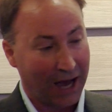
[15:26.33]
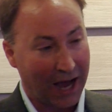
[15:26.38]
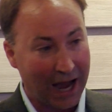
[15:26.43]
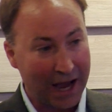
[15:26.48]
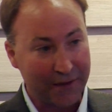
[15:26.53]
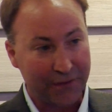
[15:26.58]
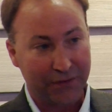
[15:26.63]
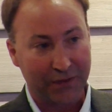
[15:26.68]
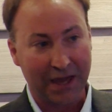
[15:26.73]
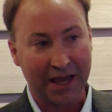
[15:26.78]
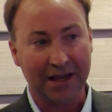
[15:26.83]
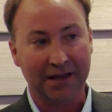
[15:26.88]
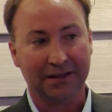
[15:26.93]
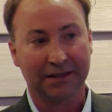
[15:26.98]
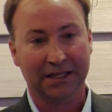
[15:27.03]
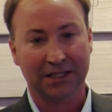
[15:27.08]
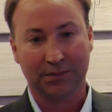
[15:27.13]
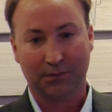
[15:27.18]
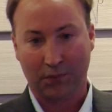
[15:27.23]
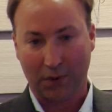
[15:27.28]
I think
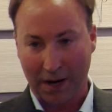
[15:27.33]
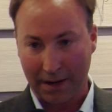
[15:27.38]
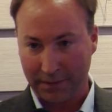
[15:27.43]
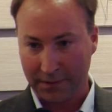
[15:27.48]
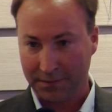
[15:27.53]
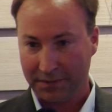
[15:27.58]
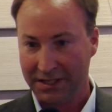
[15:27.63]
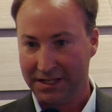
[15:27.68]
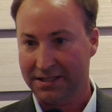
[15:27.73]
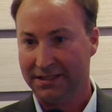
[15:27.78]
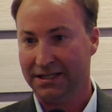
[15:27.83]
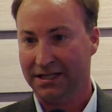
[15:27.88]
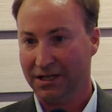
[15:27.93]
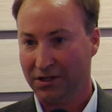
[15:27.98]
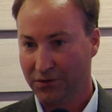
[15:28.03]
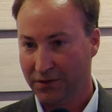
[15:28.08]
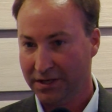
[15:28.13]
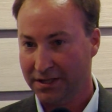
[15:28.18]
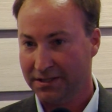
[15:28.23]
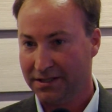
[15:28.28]
this probably
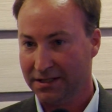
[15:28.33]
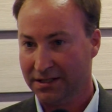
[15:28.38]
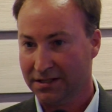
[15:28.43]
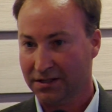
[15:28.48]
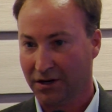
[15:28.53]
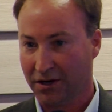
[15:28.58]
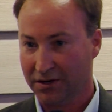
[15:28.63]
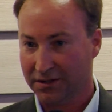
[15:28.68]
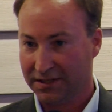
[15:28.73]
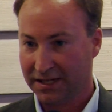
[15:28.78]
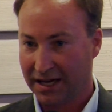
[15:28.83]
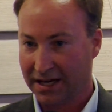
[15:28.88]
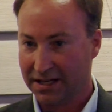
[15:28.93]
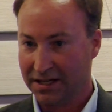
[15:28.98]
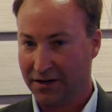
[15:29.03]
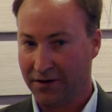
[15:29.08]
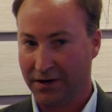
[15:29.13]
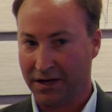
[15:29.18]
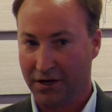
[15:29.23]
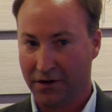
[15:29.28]
decreases our
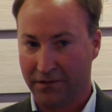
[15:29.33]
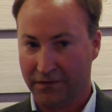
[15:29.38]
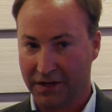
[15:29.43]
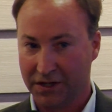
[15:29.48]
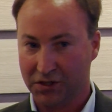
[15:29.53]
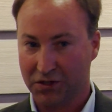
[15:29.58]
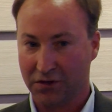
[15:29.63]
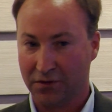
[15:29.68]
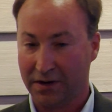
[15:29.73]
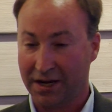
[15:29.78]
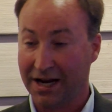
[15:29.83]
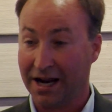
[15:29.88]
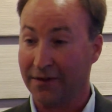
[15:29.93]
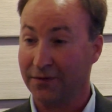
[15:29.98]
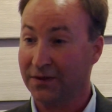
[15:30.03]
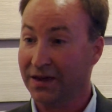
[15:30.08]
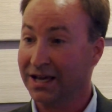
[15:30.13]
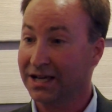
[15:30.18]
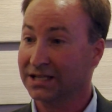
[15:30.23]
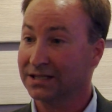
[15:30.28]
secondary intervention rate. I
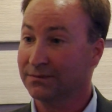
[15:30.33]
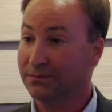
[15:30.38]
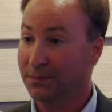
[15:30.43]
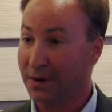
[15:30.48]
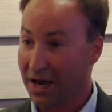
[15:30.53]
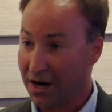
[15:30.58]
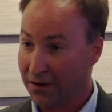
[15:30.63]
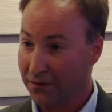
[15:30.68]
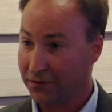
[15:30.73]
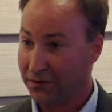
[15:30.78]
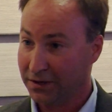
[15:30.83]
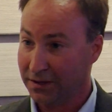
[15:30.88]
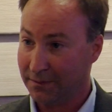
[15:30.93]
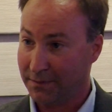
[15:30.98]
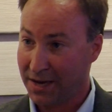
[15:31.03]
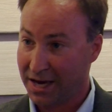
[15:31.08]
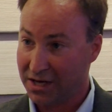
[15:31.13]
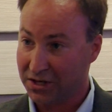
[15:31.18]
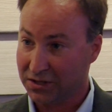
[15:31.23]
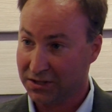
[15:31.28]
think it's better for the
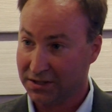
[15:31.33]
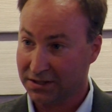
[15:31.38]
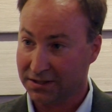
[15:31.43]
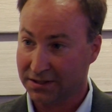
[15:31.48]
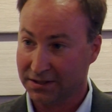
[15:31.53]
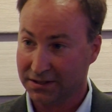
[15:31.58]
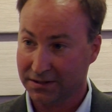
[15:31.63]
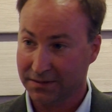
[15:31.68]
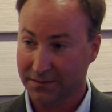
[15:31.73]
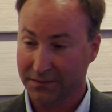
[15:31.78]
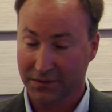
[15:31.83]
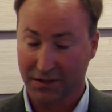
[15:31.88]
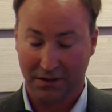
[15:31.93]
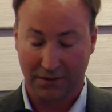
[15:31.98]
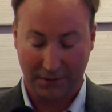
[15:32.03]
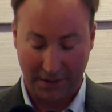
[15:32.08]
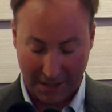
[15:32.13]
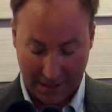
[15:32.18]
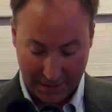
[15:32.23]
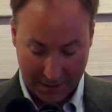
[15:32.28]
patients,
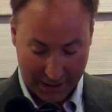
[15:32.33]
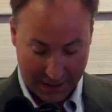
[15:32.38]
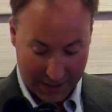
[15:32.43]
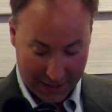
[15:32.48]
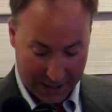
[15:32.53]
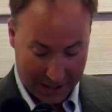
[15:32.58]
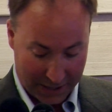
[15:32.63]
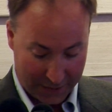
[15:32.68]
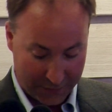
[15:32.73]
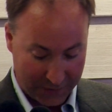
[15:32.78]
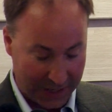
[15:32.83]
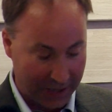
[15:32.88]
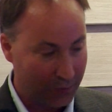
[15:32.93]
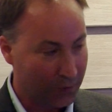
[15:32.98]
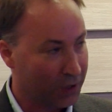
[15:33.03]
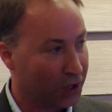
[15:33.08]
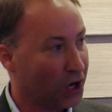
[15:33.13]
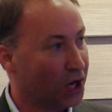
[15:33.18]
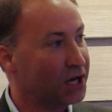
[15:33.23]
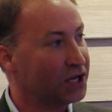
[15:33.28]
right? And I think
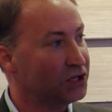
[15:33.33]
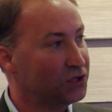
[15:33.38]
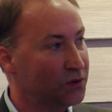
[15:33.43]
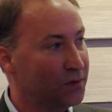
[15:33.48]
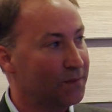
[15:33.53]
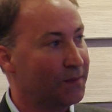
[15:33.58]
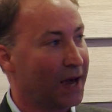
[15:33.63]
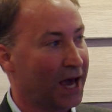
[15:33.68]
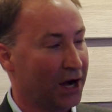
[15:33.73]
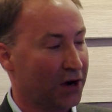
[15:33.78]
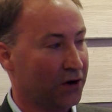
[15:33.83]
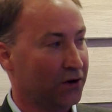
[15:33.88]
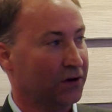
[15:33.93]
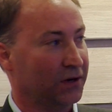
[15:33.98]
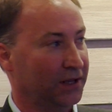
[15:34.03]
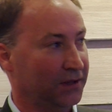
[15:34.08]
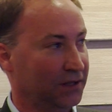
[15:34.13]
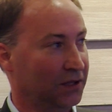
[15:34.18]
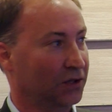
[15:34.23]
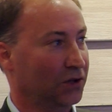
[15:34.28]
we're going to do better
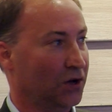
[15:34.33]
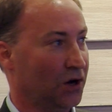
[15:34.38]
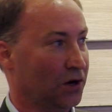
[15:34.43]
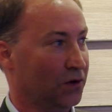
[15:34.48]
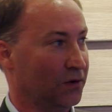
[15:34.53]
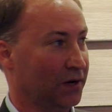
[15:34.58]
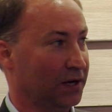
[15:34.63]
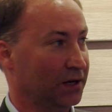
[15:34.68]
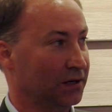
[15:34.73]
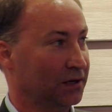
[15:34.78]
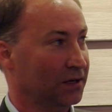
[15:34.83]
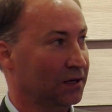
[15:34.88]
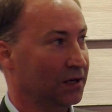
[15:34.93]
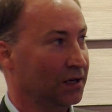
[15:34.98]
in the long run.